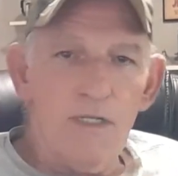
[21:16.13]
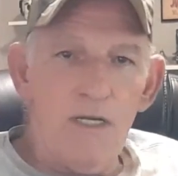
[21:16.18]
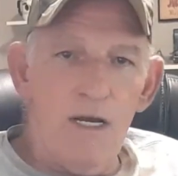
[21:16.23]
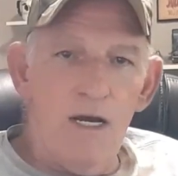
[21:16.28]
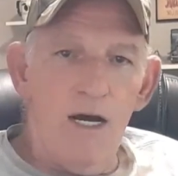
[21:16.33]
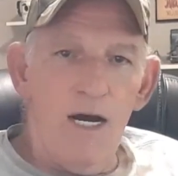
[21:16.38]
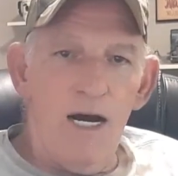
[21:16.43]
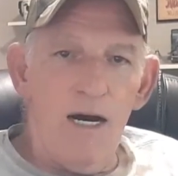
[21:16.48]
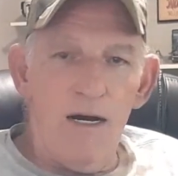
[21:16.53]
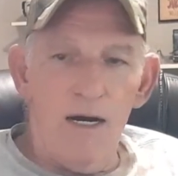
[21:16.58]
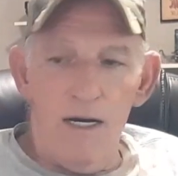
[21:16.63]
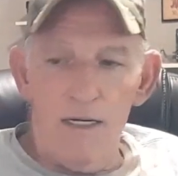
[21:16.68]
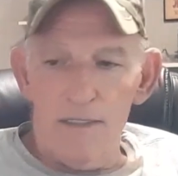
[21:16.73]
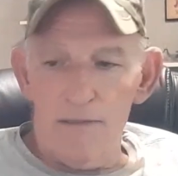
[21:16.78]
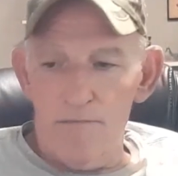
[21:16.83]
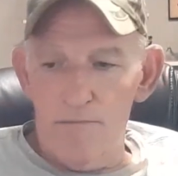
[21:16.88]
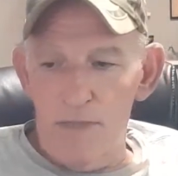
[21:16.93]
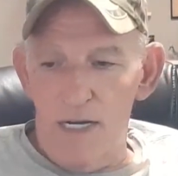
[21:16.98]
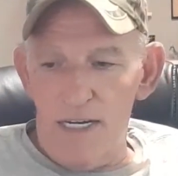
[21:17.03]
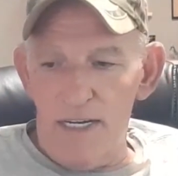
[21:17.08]
I
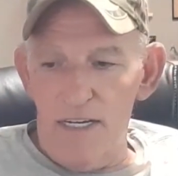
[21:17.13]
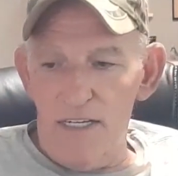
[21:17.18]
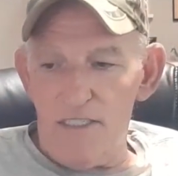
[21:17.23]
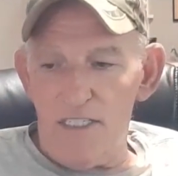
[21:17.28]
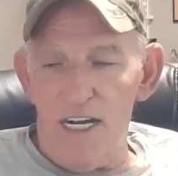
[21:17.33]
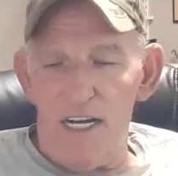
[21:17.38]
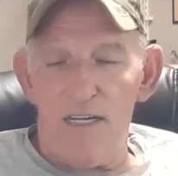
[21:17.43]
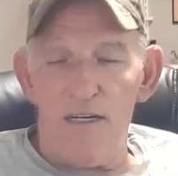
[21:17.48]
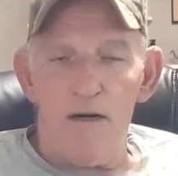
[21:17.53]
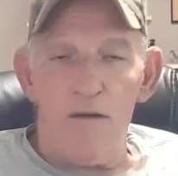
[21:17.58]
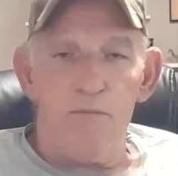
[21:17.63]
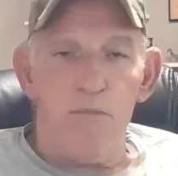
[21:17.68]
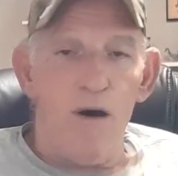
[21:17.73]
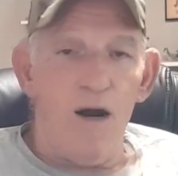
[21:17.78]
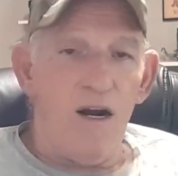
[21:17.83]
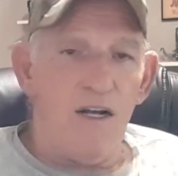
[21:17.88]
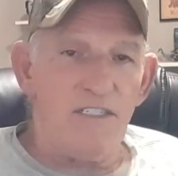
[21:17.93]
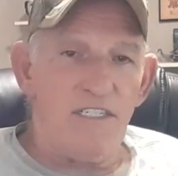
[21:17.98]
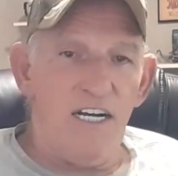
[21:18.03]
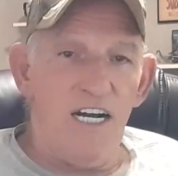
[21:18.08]
guess I could
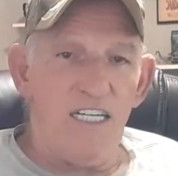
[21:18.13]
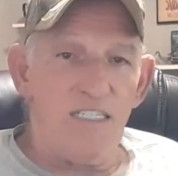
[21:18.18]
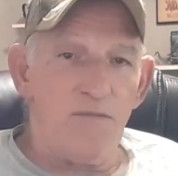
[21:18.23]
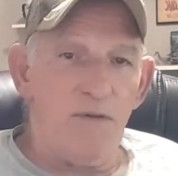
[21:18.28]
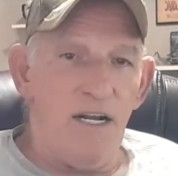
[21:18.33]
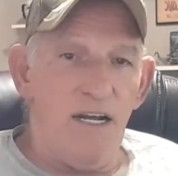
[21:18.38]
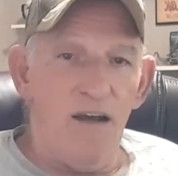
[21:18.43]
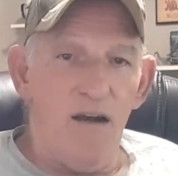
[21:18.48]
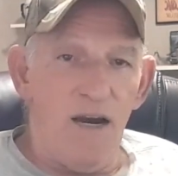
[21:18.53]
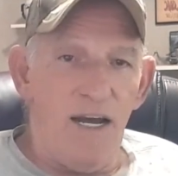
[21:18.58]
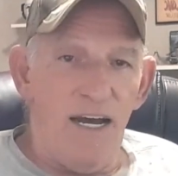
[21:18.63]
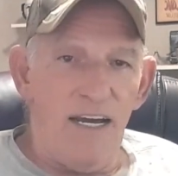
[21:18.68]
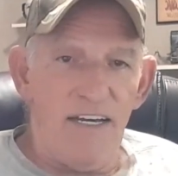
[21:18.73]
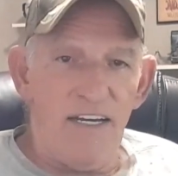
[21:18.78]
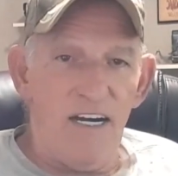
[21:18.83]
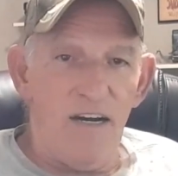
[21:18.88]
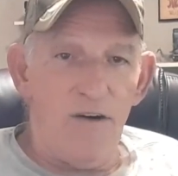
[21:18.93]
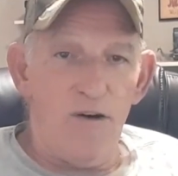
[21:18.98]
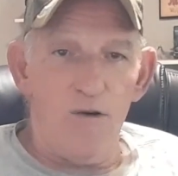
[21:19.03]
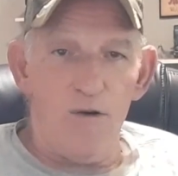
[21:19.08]
apologize, but hell, I ain't
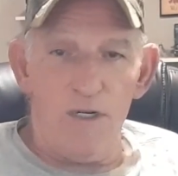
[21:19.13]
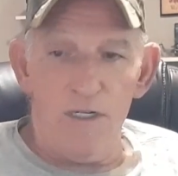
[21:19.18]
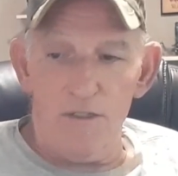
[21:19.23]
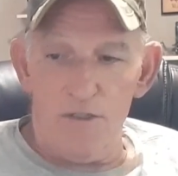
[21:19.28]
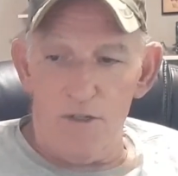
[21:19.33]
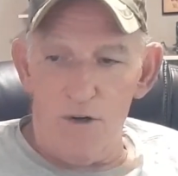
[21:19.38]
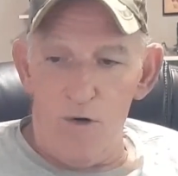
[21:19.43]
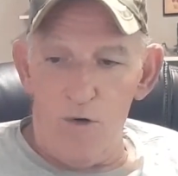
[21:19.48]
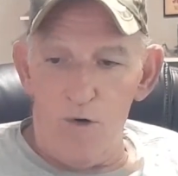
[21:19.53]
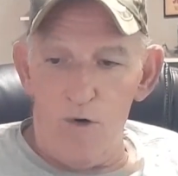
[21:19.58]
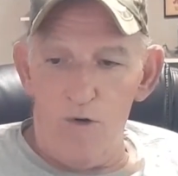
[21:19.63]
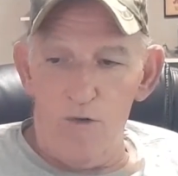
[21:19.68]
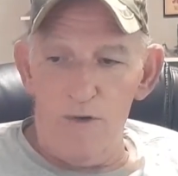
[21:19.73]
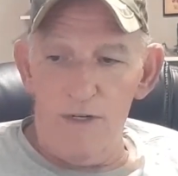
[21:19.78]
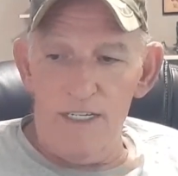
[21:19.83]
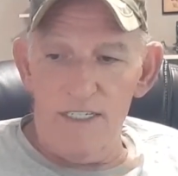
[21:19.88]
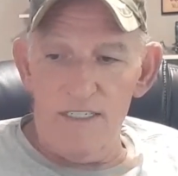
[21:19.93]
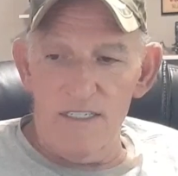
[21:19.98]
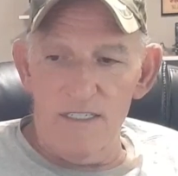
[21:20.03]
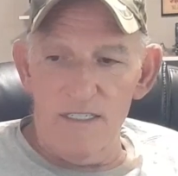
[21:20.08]
got no control over
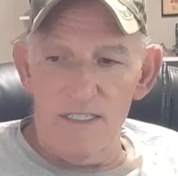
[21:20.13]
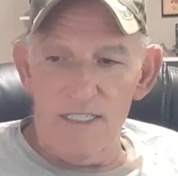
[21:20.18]
it.